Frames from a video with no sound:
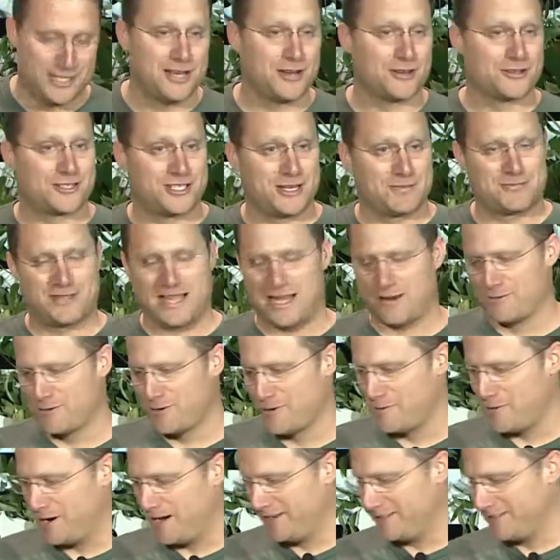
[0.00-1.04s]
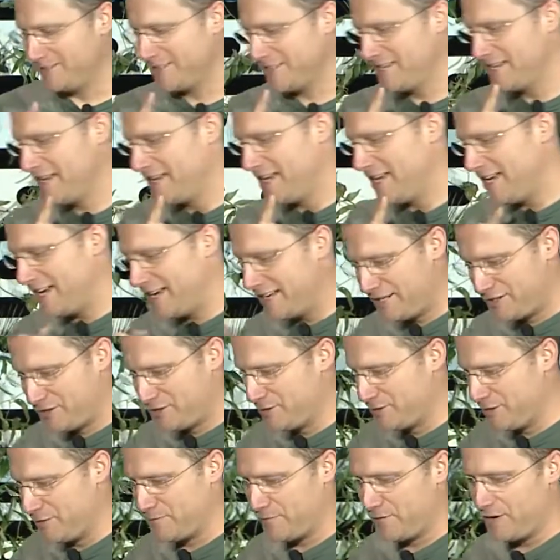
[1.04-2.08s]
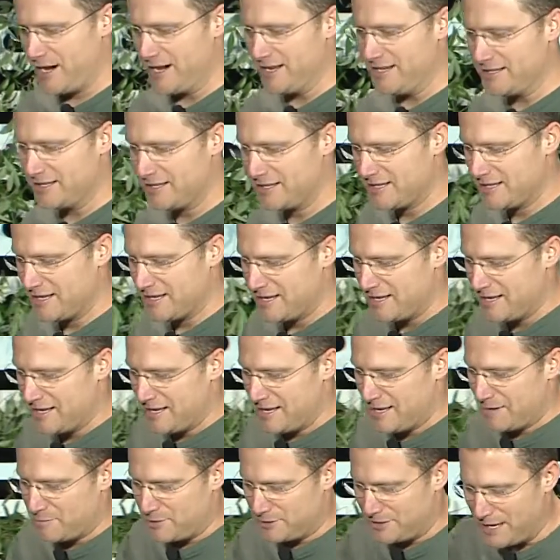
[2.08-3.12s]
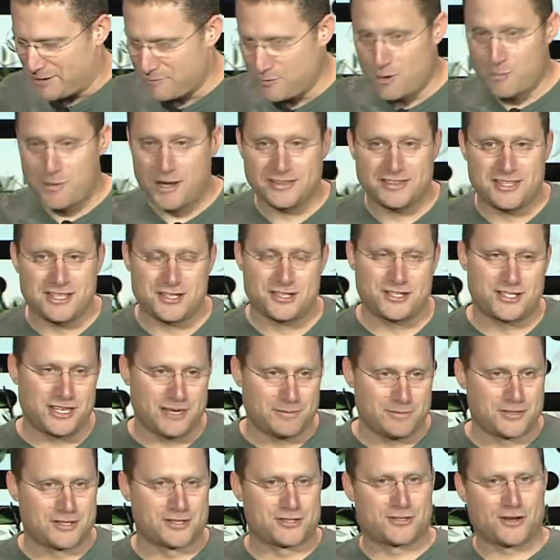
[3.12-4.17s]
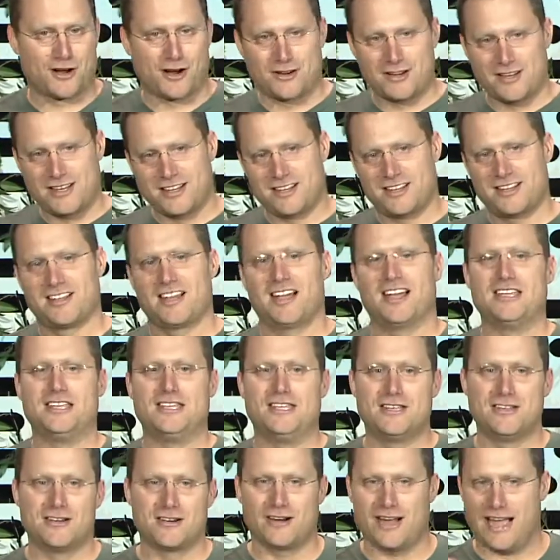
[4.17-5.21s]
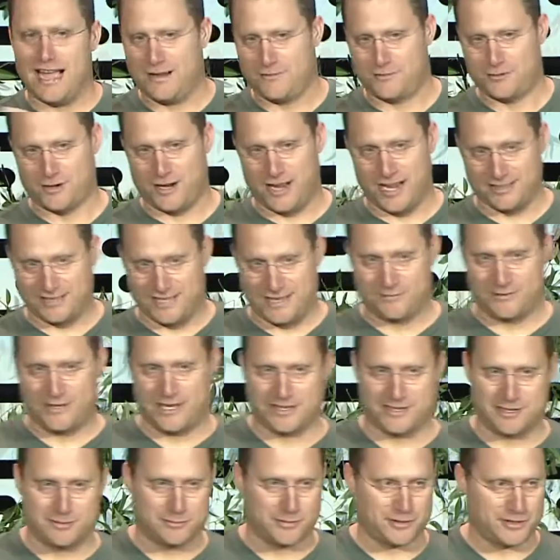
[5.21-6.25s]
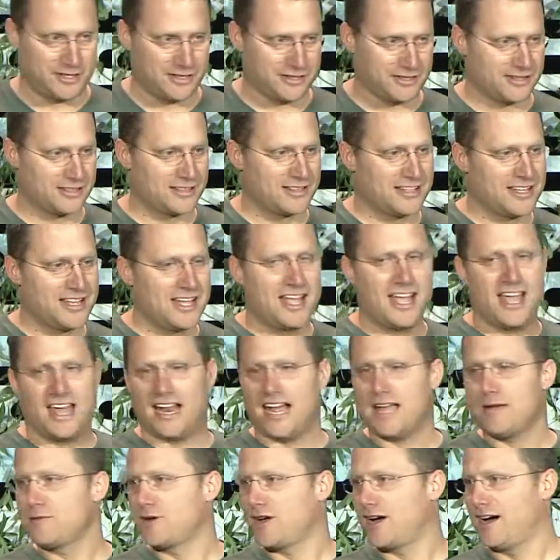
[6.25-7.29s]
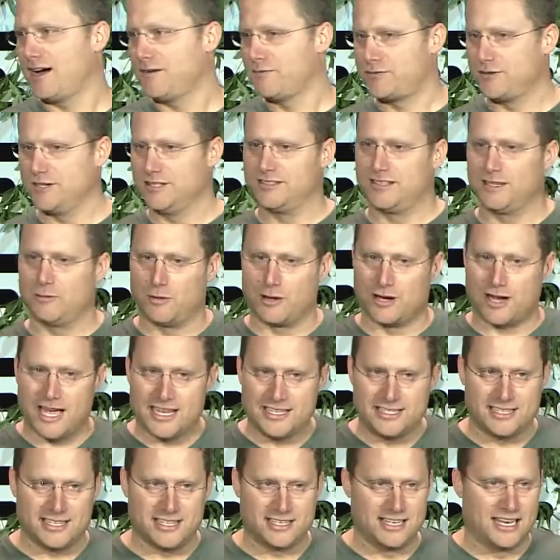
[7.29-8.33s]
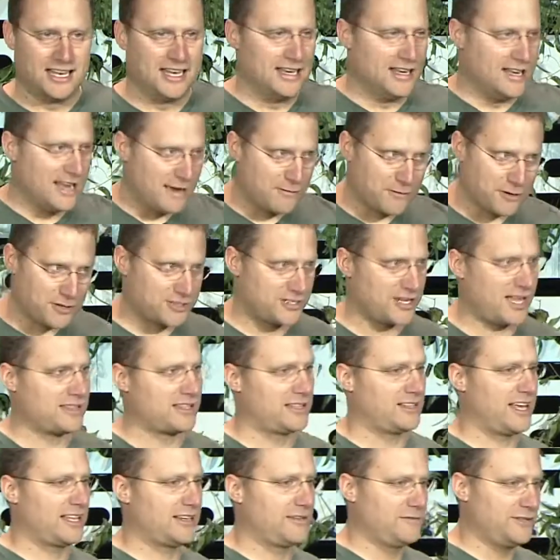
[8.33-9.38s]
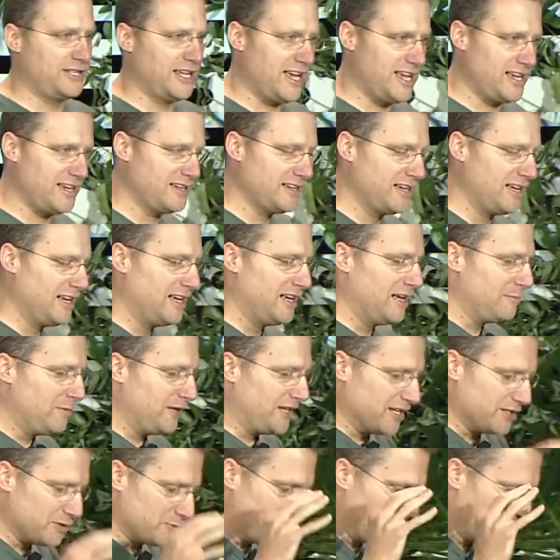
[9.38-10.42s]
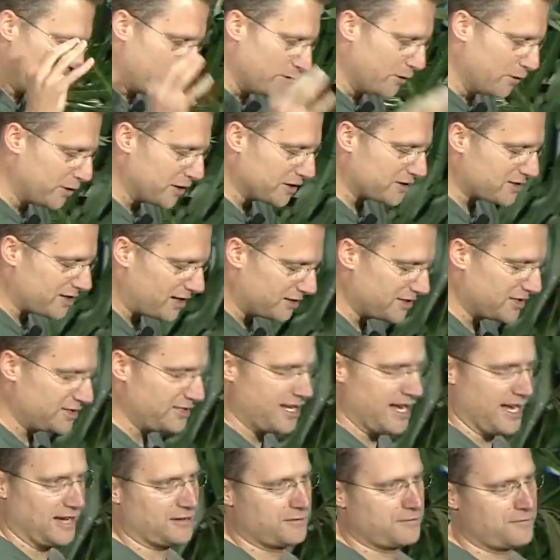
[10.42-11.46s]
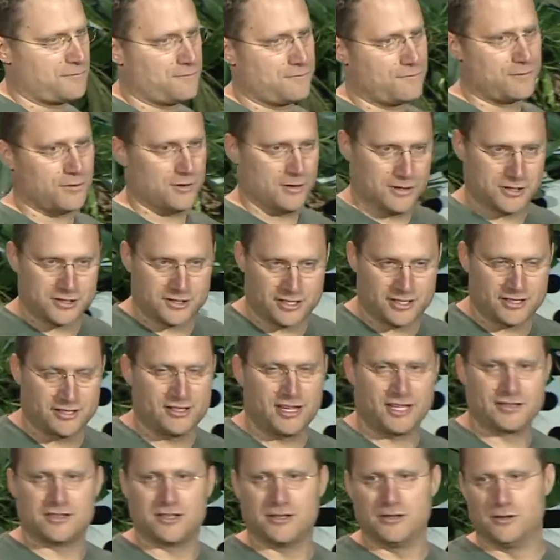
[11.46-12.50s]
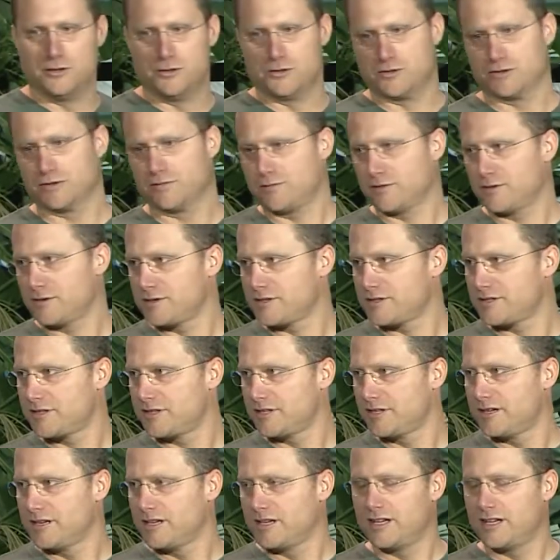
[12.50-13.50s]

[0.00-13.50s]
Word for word: Neato shipped that robot and it's doing fine. But that robot that shipped started a year after I left that company. And I am confident that what I did never saw the light of day because we focused on the tech first, not the user first.